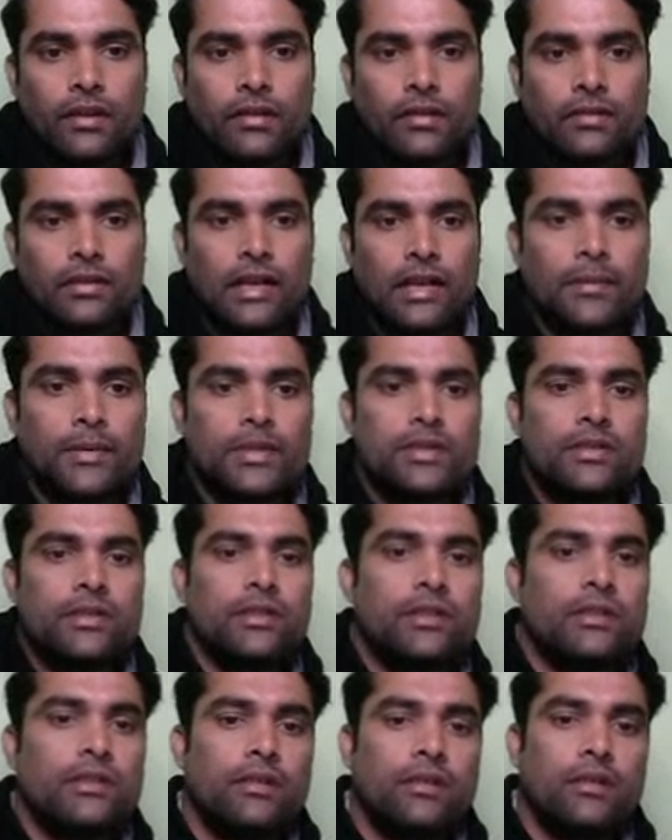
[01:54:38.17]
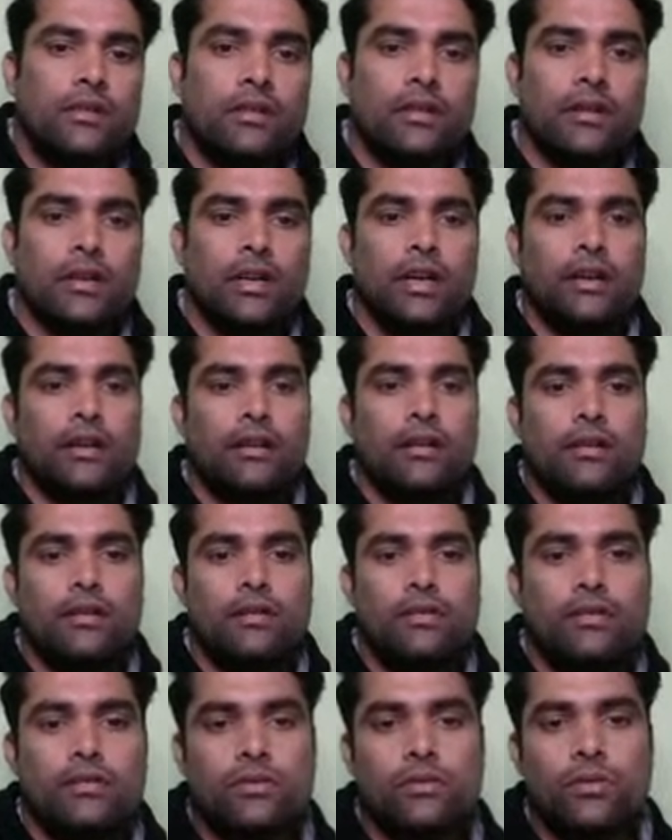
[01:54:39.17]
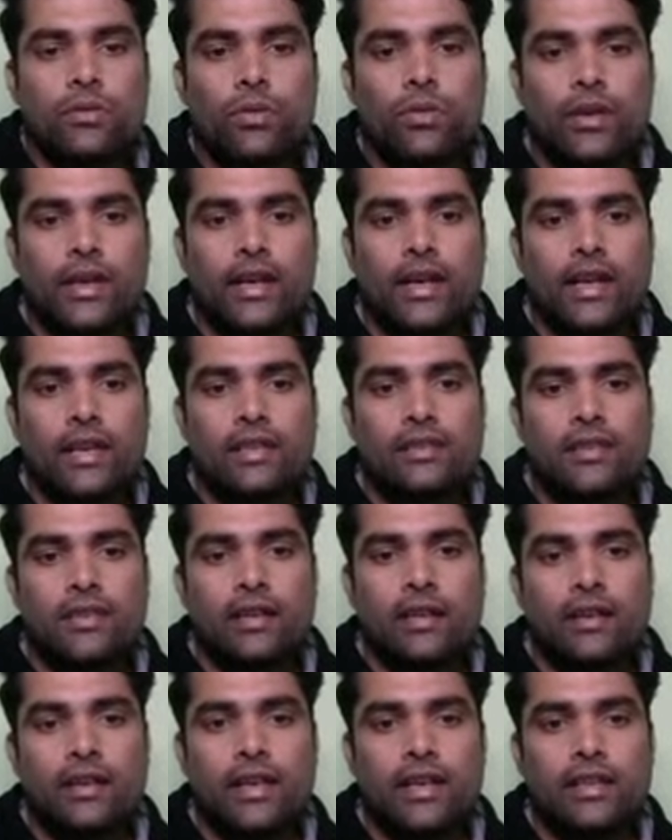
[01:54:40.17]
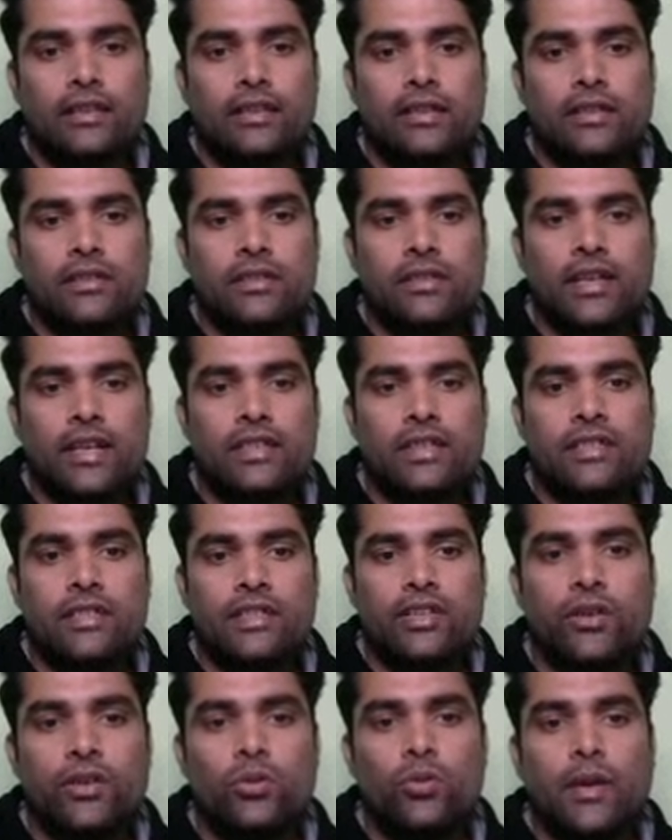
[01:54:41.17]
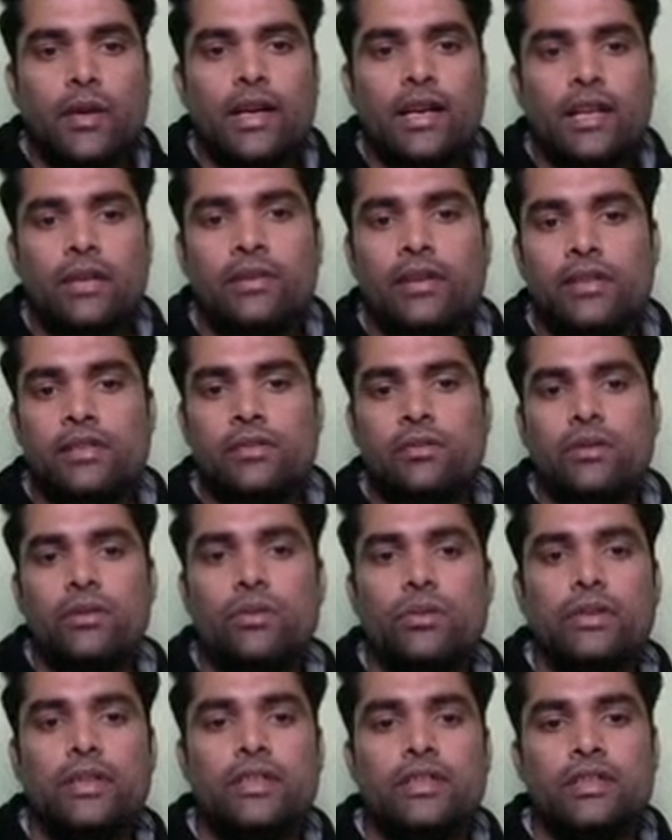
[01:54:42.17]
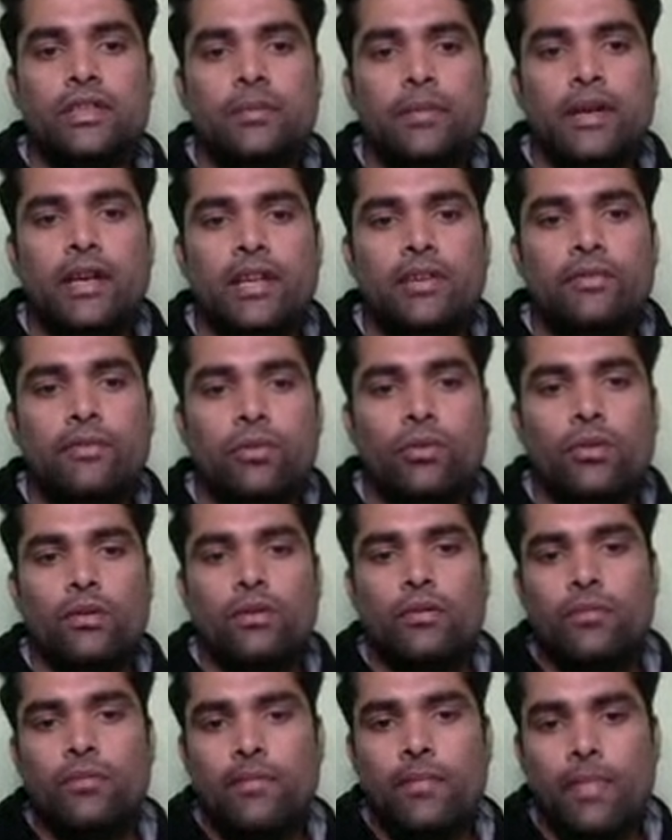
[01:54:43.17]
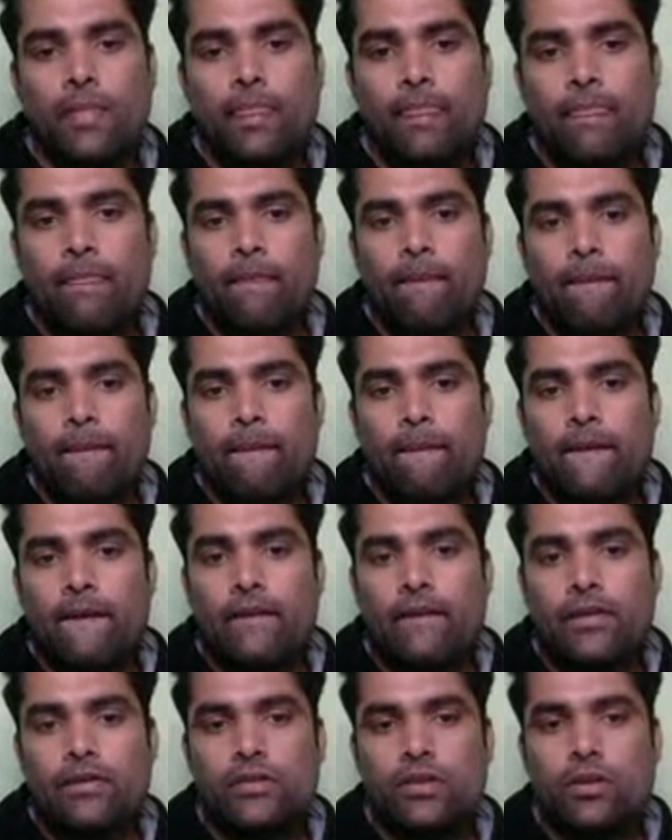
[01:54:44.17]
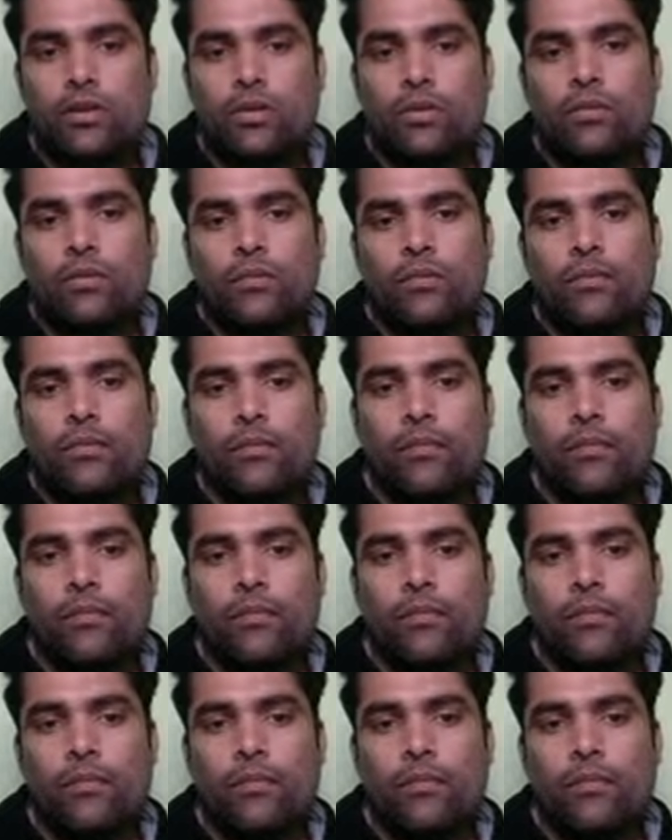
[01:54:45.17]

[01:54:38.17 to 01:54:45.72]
That means, right? So can I say like this, that is T2 by T1 is equal to T3 by T4? Yes or no?